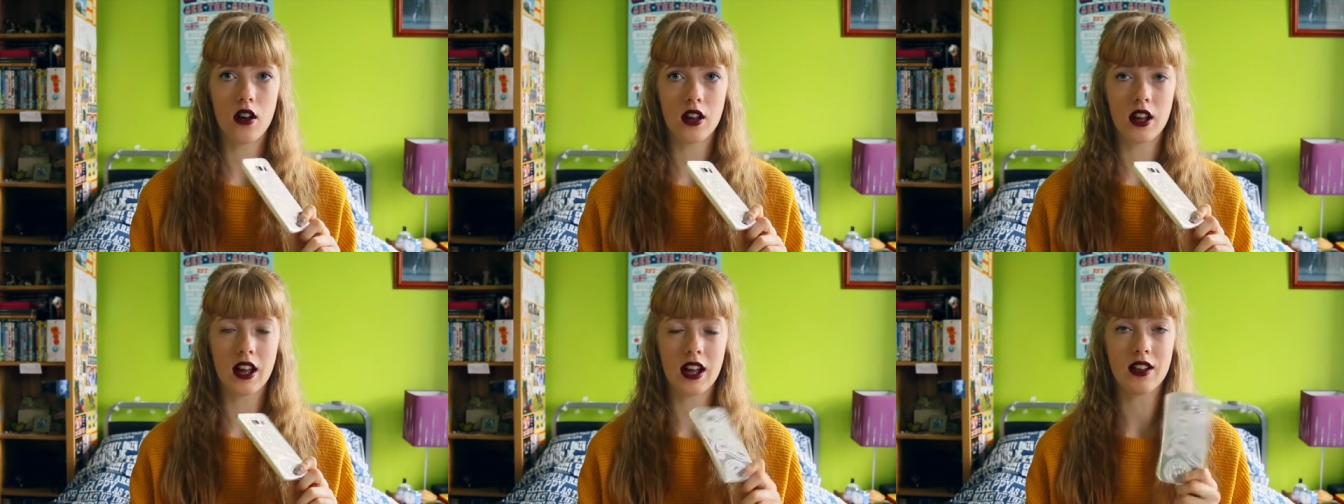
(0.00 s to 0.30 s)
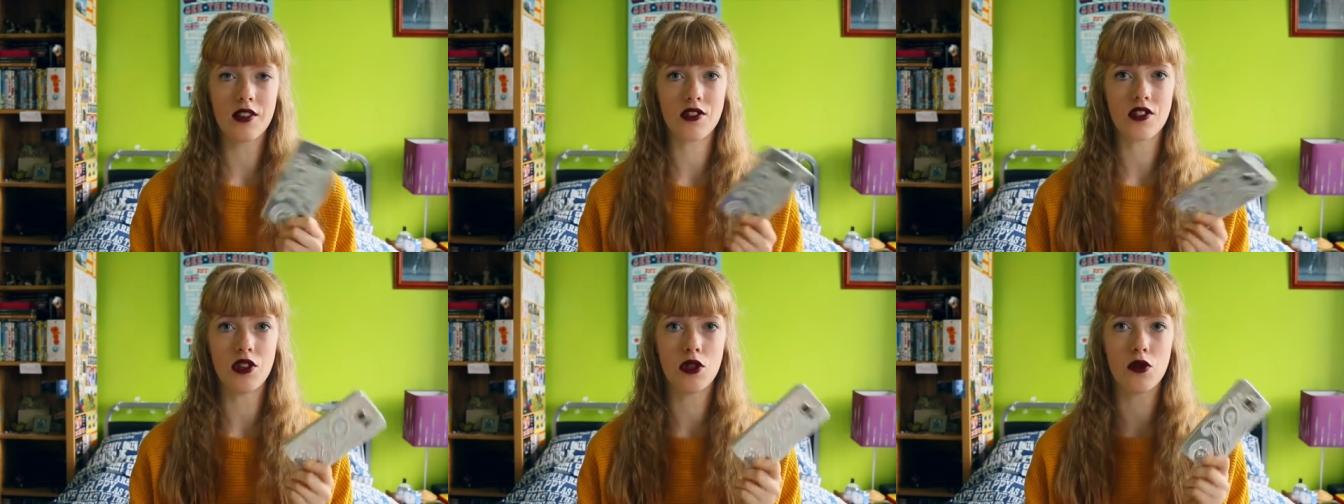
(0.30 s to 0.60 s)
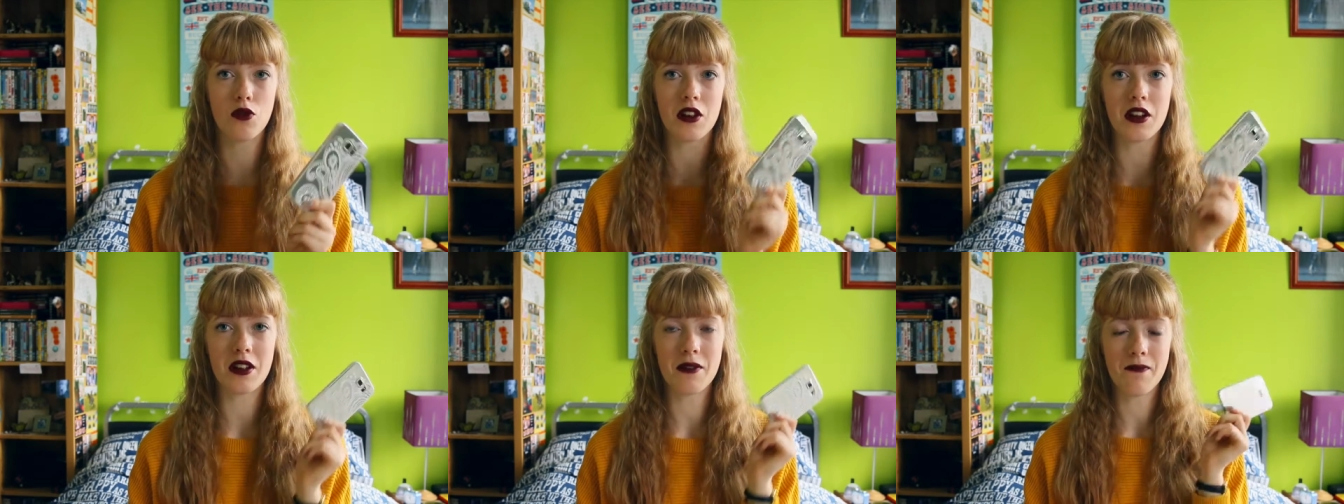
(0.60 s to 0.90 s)
Galaxy
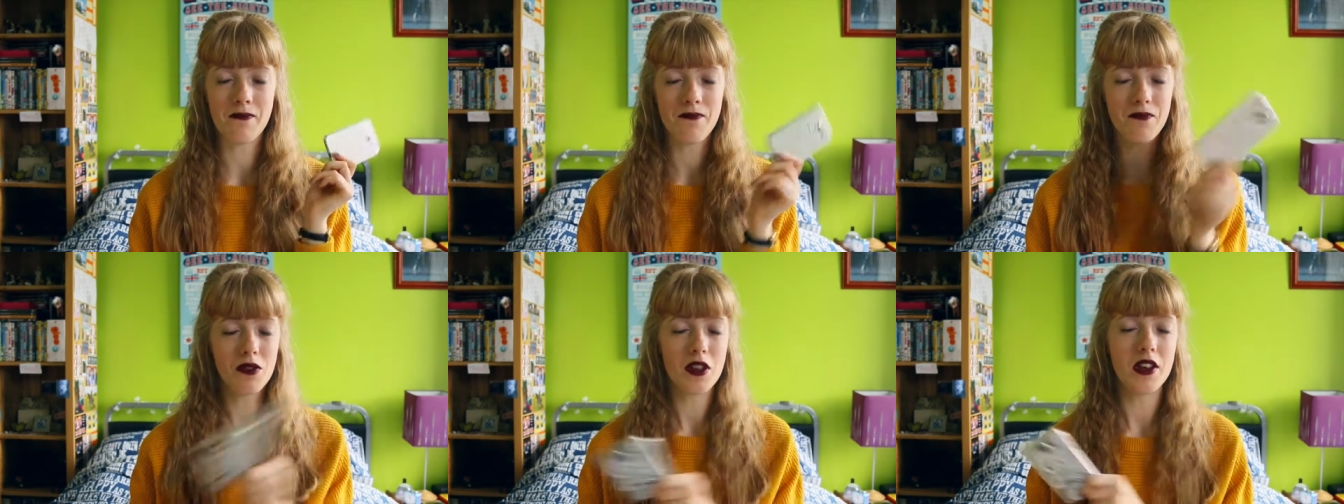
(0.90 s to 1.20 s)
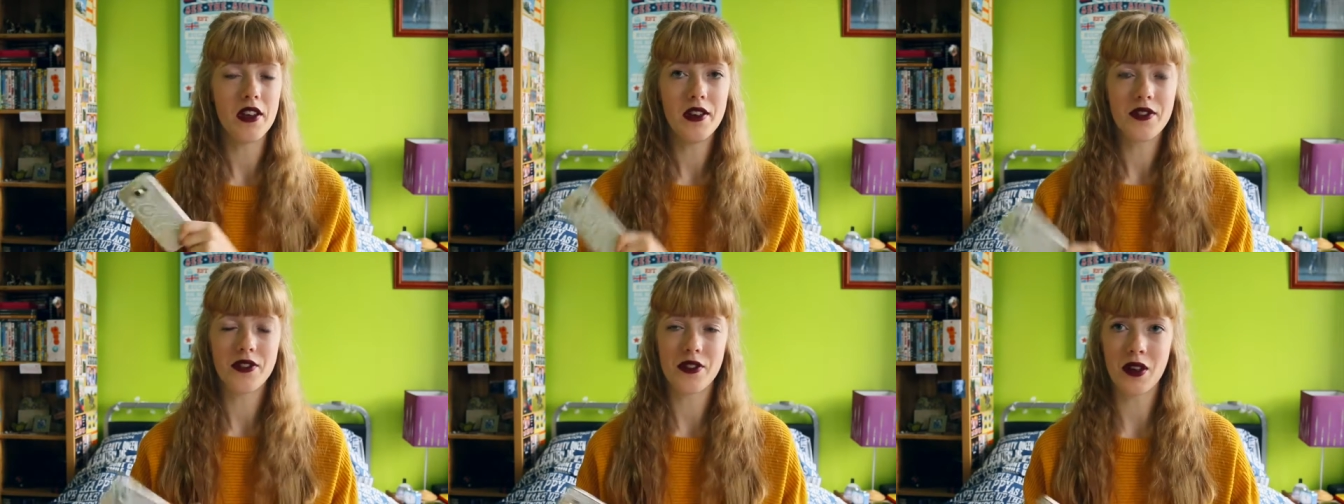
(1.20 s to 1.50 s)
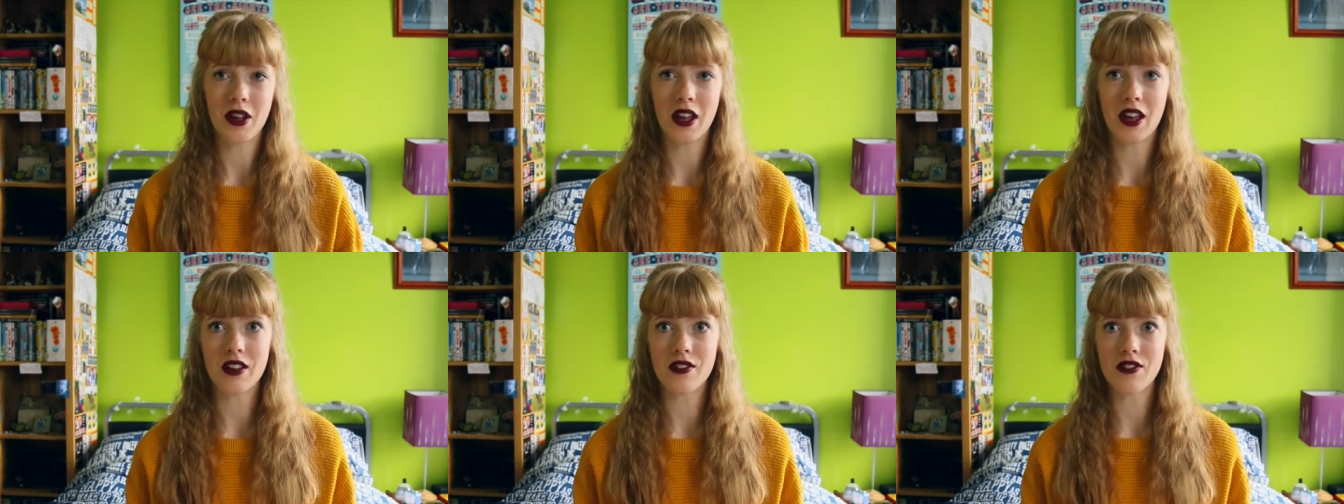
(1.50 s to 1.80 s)
3. So
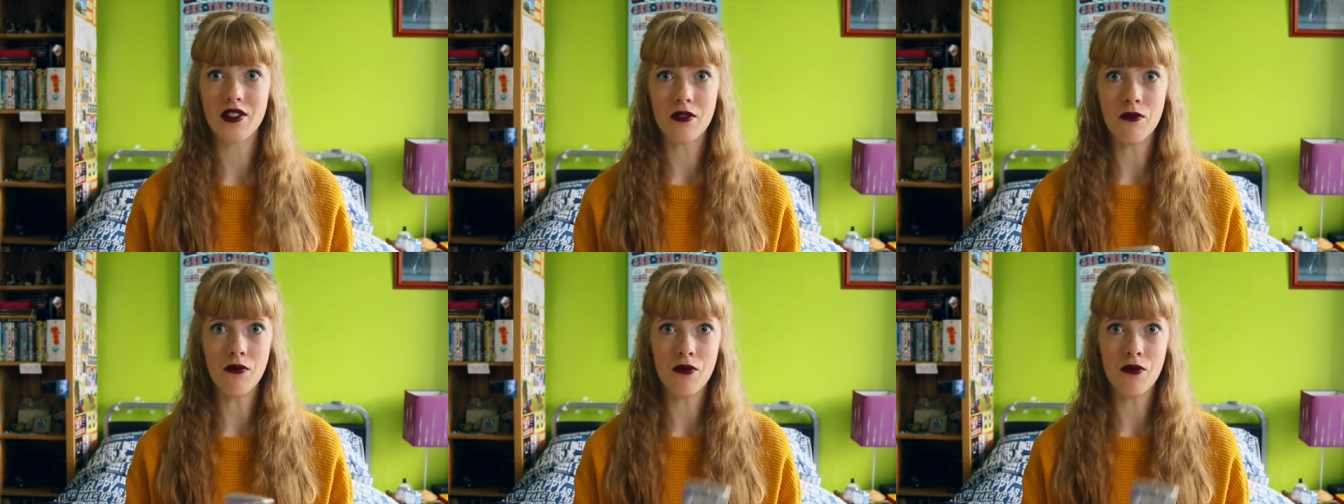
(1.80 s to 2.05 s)
yes,